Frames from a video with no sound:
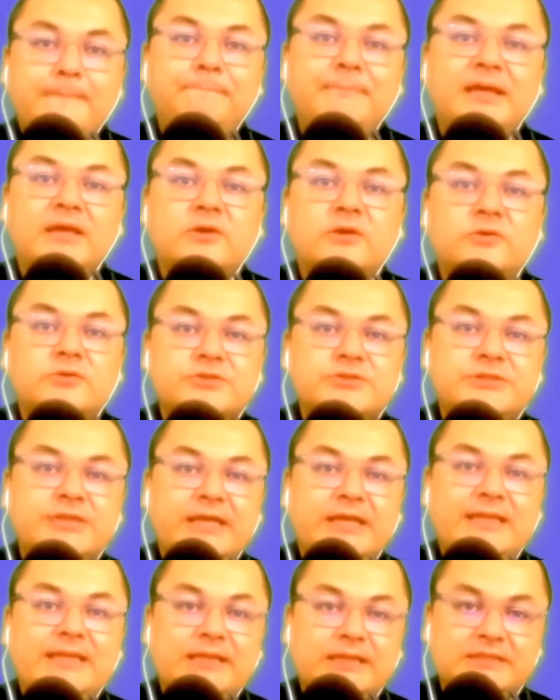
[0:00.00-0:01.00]
because
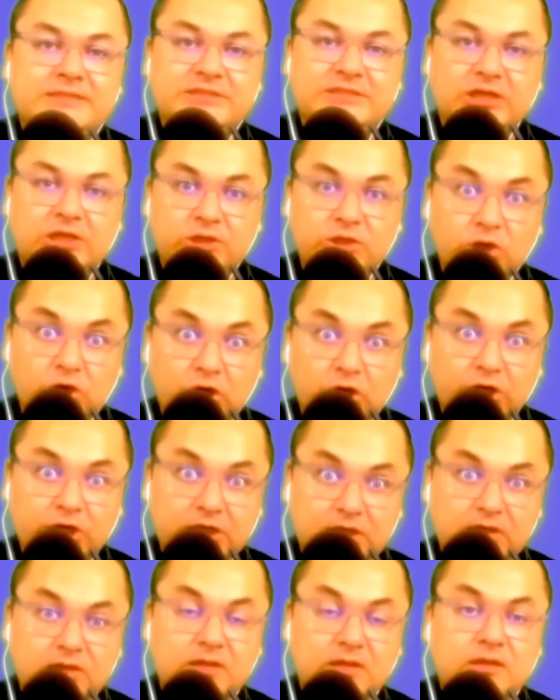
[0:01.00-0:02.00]
they need to
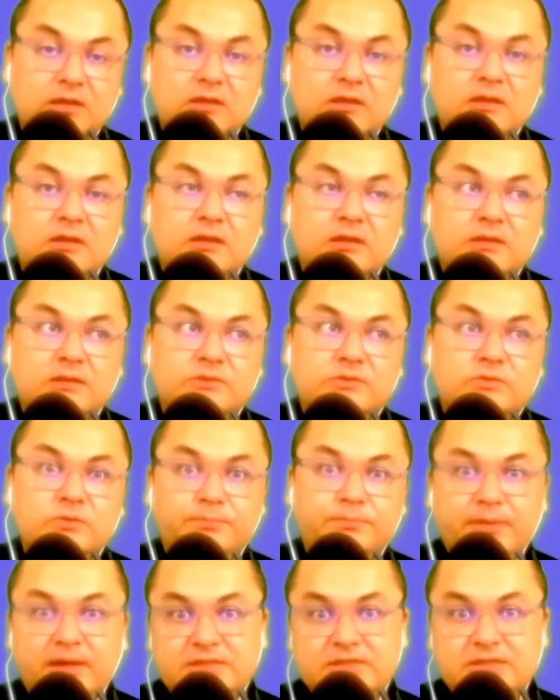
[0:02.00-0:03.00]
learn to
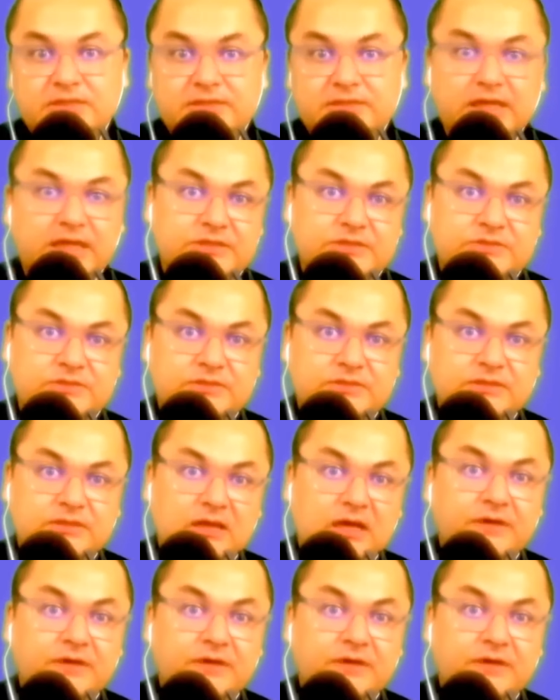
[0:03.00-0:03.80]
pass a test.